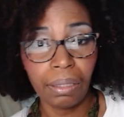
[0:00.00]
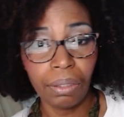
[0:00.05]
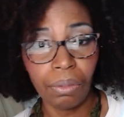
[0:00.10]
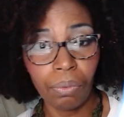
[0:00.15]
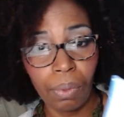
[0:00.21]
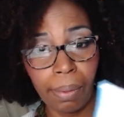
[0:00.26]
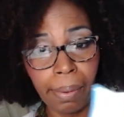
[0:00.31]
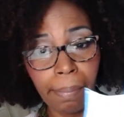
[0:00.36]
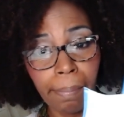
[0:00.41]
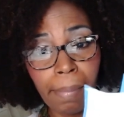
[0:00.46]
You
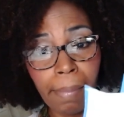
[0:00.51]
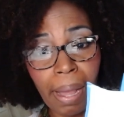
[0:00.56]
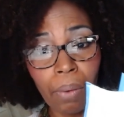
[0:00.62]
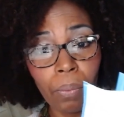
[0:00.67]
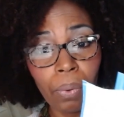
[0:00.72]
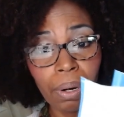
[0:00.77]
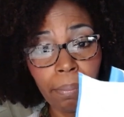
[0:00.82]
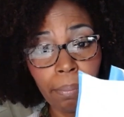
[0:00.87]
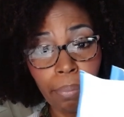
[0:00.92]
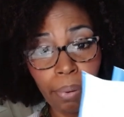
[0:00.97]
might
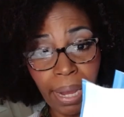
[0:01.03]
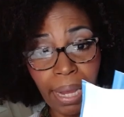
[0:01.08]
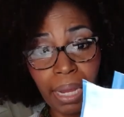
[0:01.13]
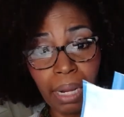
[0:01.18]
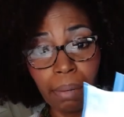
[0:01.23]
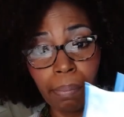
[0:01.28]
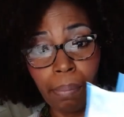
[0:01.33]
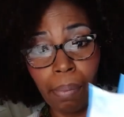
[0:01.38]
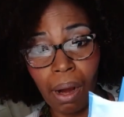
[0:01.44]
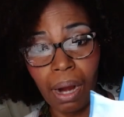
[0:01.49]
want to break it
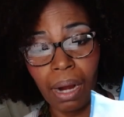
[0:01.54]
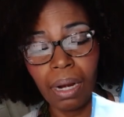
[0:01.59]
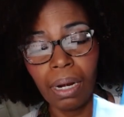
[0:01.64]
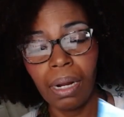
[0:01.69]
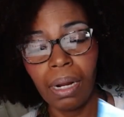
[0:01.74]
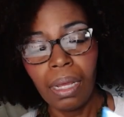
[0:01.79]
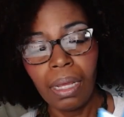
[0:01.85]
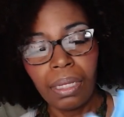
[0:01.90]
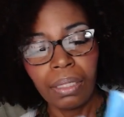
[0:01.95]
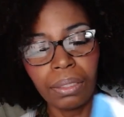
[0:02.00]
apart
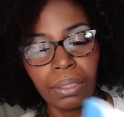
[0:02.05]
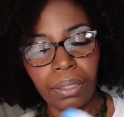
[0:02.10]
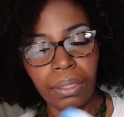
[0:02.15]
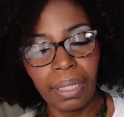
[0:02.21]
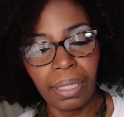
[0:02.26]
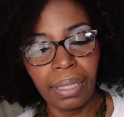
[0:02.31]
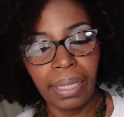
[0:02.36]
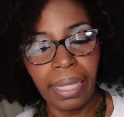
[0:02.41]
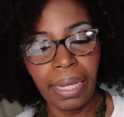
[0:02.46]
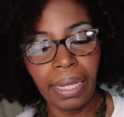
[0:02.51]
so
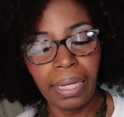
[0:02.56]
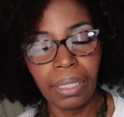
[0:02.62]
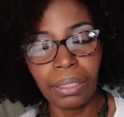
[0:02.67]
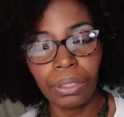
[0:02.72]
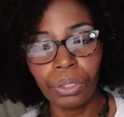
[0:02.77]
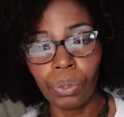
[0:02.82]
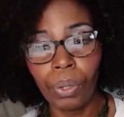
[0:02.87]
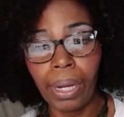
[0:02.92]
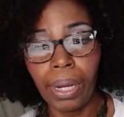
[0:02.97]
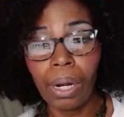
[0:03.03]
that they can
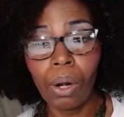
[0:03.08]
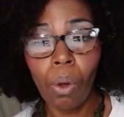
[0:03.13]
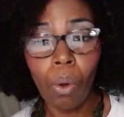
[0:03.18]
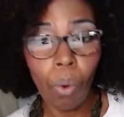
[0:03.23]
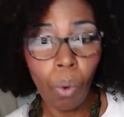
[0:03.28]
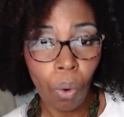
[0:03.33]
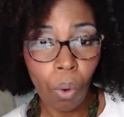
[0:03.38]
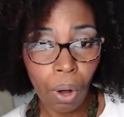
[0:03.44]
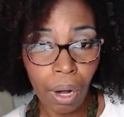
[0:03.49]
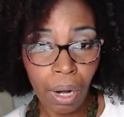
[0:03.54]
enjoy it,
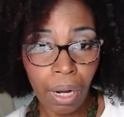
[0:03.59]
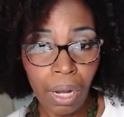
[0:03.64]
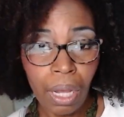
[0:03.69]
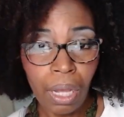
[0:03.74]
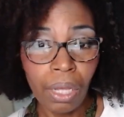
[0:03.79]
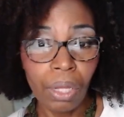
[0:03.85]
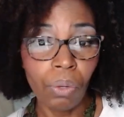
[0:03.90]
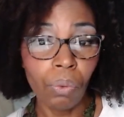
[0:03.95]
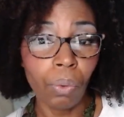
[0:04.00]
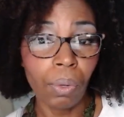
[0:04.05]
or
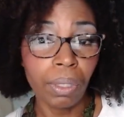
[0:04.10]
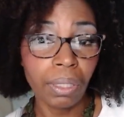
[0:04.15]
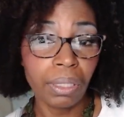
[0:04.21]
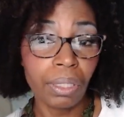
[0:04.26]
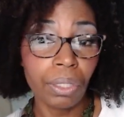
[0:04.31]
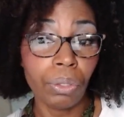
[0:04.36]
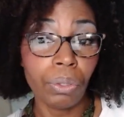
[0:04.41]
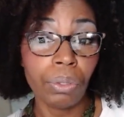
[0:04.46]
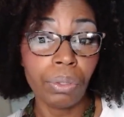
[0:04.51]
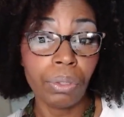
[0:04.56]
you want
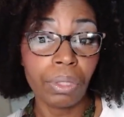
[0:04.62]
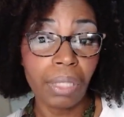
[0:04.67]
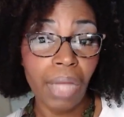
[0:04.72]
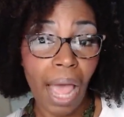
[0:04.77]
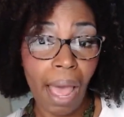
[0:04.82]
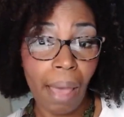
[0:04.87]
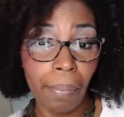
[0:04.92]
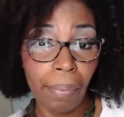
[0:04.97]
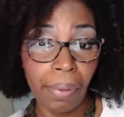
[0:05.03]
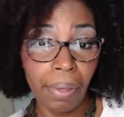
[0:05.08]
to
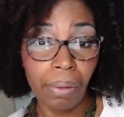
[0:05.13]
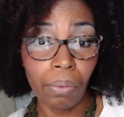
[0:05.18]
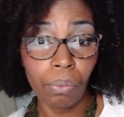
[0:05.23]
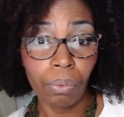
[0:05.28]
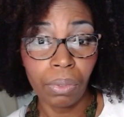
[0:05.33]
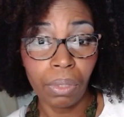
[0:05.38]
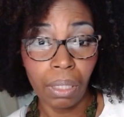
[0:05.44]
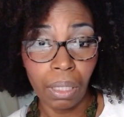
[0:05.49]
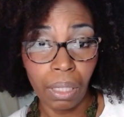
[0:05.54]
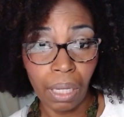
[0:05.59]
top it
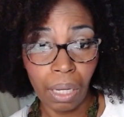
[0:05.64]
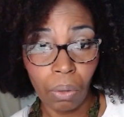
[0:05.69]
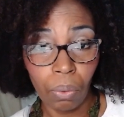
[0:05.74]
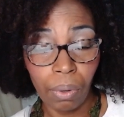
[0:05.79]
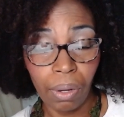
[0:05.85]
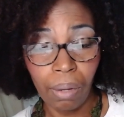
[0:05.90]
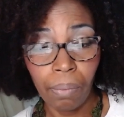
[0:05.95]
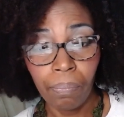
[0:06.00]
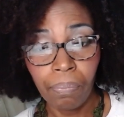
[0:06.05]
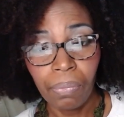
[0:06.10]
with a
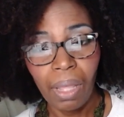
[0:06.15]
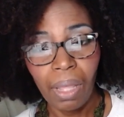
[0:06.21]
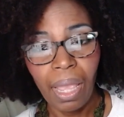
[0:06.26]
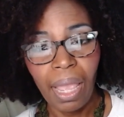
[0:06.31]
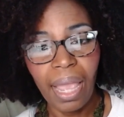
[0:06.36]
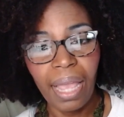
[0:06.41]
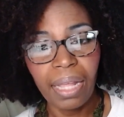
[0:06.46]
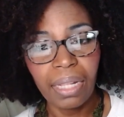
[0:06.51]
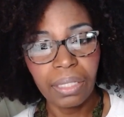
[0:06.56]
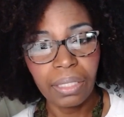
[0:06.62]
liquid
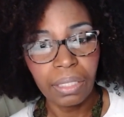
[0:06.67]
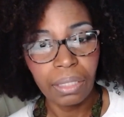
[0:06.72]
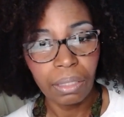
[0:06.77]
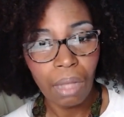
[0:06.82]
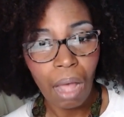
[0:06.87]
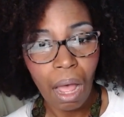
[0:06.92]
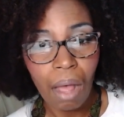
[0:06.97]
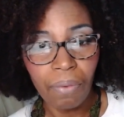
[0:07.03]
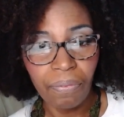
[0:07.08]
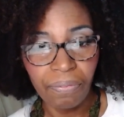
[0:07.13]
and
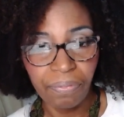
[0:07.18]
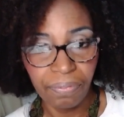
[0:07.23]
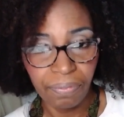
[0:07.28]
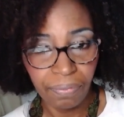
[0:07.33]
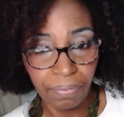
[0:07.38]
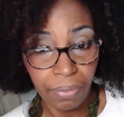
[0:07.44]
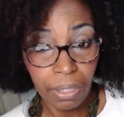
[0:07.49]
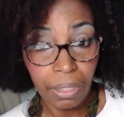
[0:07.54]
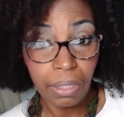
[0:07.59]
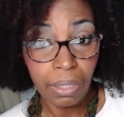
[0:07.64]

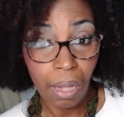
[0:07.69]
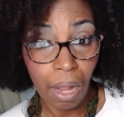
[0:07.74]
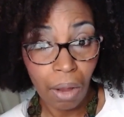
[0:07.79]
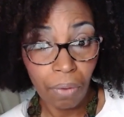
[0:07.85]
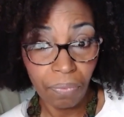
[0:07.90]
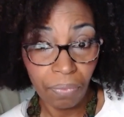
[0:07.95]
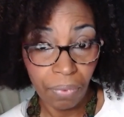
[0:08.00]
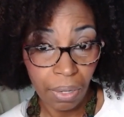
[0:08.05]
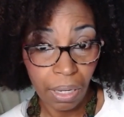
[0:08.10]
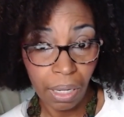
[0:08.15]

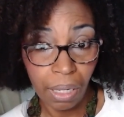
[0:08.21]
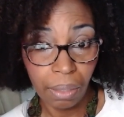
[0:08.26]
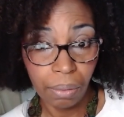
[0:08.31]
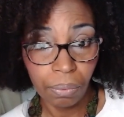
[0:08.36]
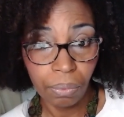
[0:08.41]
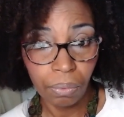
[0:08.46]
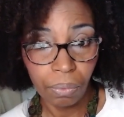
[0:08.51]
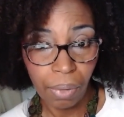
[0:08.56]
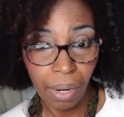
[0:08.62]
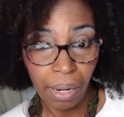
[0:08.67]
soften it,
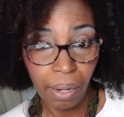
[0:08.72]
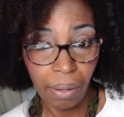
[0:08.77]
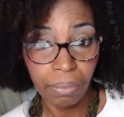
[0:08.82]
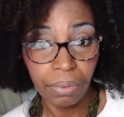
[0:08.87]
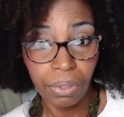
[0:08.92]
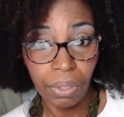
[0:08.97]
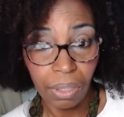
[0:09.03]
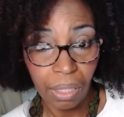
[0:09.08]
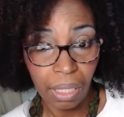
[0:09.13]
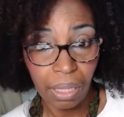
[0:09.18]
right,
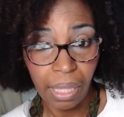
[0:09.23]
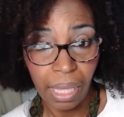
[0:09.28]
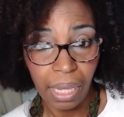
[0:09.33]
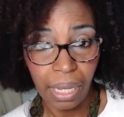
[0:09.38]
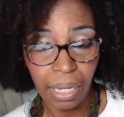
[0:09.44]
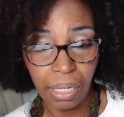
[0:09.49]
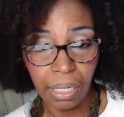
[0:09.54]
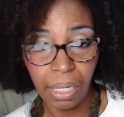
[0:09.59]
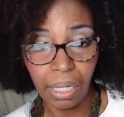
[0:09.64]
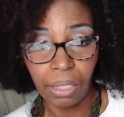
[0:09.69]
so that they
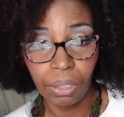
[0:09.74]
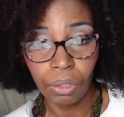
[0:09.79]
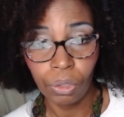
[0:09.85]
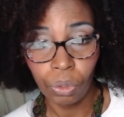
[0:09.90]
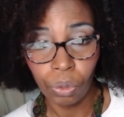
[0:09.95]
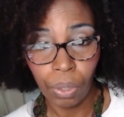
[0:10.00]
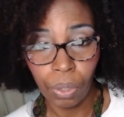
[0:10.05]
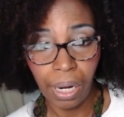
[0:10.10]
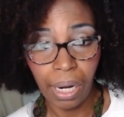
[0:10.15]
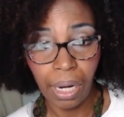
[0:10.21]
can
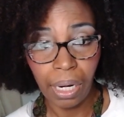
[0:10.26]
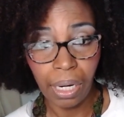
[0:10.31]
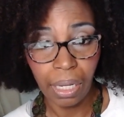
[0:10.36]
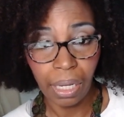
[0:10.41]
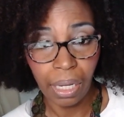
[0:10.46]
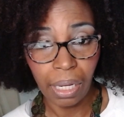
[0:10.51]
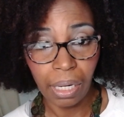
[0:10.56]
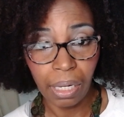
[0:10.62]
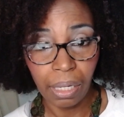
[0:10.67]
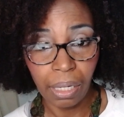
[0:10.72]
enjoy it and
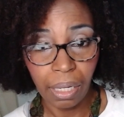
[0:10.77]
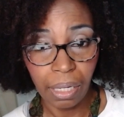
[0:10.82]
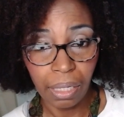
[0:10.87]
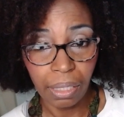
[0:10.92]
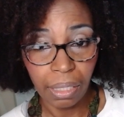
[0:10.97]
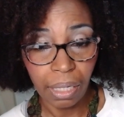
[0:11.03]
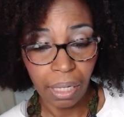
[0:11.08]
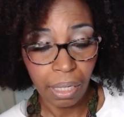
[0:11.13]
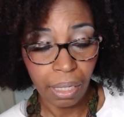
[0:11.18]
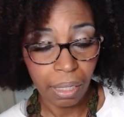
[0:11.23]
get
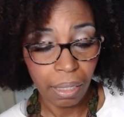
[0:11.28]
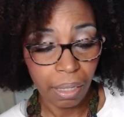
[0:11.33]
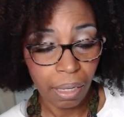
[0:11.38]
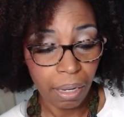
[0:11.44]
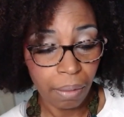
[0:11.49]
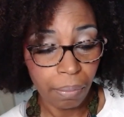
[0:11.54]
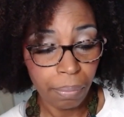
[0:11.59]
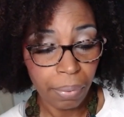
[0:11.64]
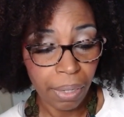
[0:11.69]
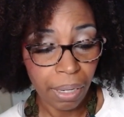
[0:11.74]

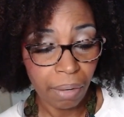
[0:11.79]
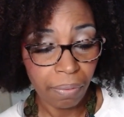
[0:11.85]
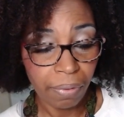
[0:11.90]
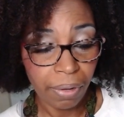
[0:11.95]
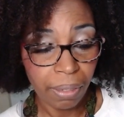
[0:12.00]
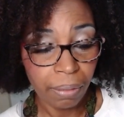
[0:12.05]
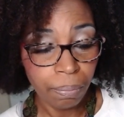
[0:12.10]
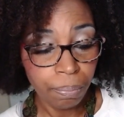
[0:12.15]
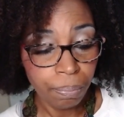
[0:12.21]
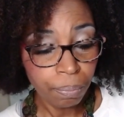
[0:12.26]
a bit of
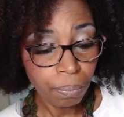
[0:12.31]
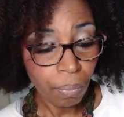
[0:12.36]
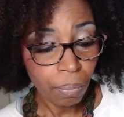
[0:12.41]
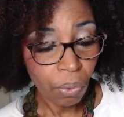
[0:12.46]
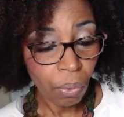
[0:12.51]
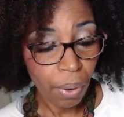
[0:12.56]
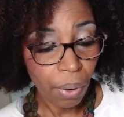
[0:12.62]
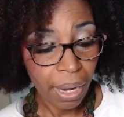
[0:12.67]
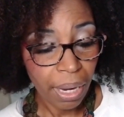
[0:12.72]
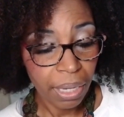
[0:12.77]
it,
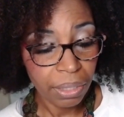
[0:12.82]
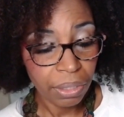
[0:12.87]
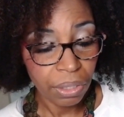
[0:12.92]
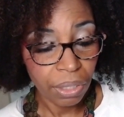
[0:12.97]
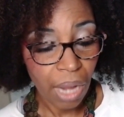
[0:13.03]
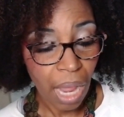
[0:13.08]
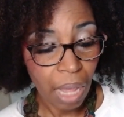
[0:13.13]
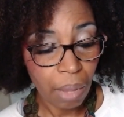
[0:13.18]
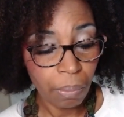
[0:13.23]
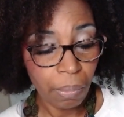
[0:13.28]
right? It's
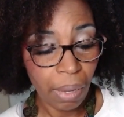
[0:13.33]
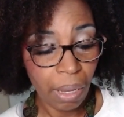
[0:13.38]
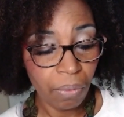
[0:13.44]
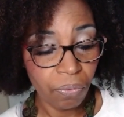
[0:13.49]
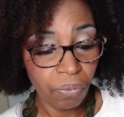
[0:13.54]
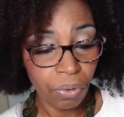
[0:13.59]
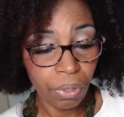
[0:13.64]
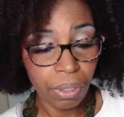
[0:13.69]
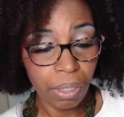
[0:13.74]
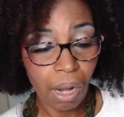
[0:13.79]
not made
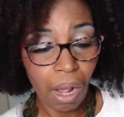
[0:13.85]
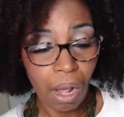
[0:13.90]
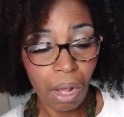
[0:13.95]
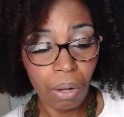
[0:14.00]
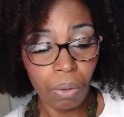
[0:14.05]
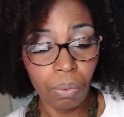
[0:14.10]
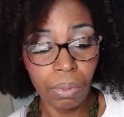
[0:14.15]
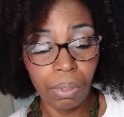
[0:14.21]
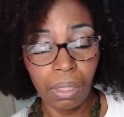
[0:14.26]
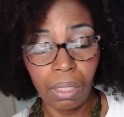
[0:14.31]
for a
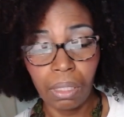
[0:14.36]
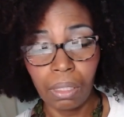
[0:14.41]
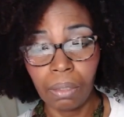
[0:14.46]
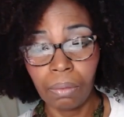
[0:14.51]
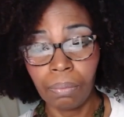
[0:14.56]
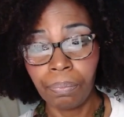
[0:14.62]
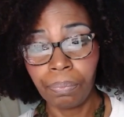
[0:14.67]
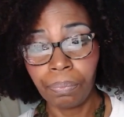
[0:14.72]
dog with a